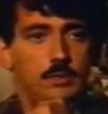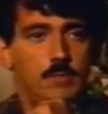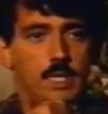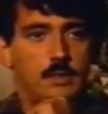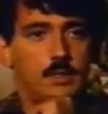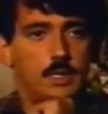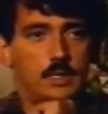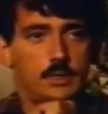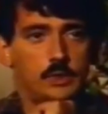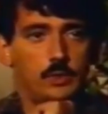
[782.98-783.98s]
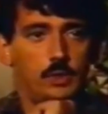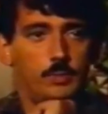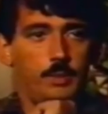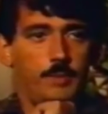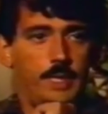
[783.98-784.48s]
men showed
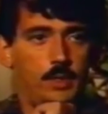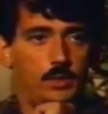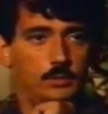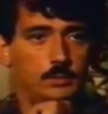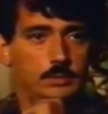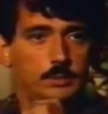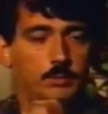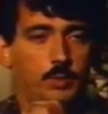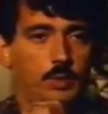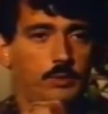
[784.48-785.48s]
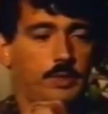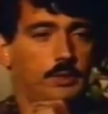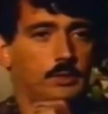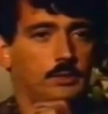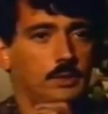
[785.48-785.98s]
up at my home in Puerto
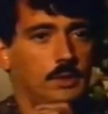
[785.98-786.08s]
Rico,